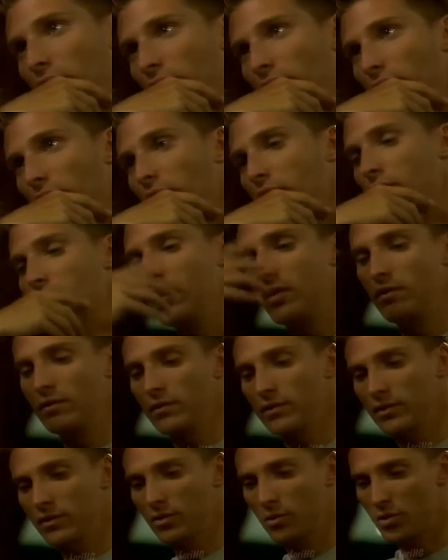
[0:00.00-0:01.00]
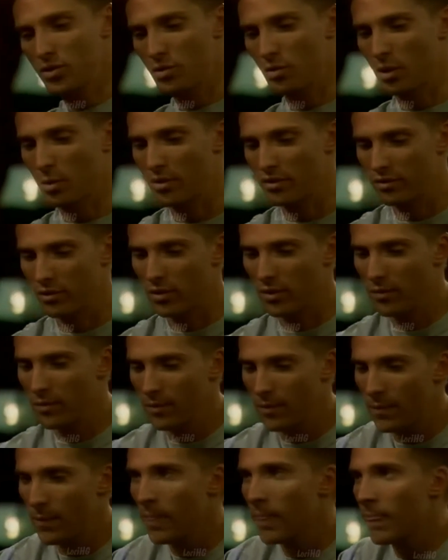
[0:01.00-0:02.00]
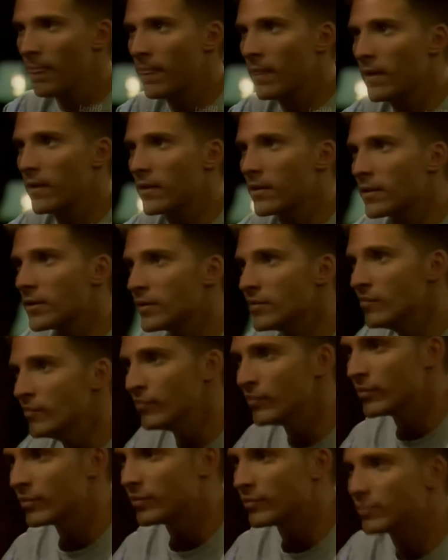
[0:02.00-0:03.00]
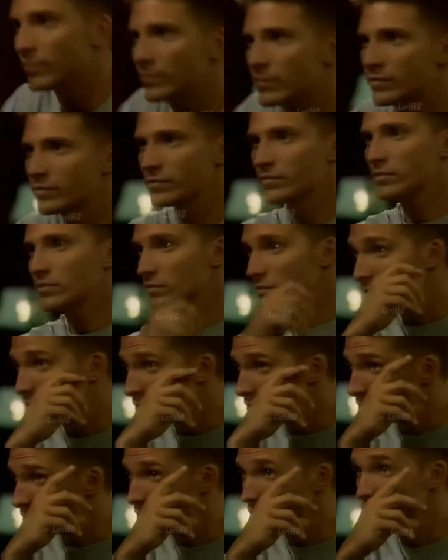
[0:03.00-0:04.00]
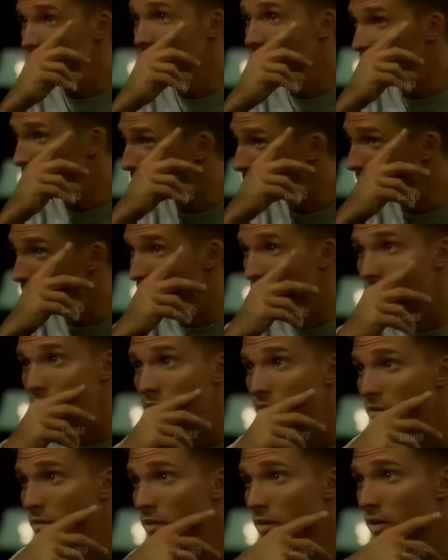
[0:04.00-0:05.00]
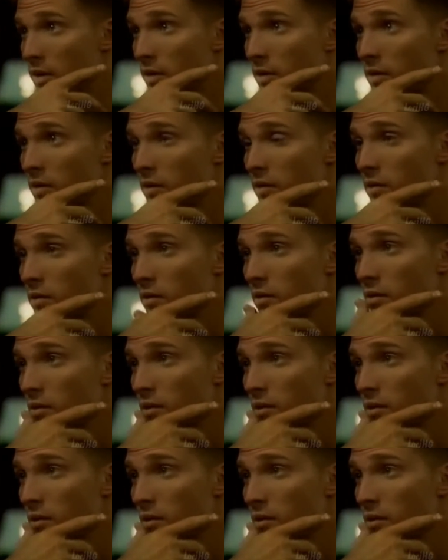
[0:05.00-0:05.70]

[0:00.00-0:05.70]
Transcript: Okay. So what'd you want me for? You got enough money for the trip? New York ain't cheap.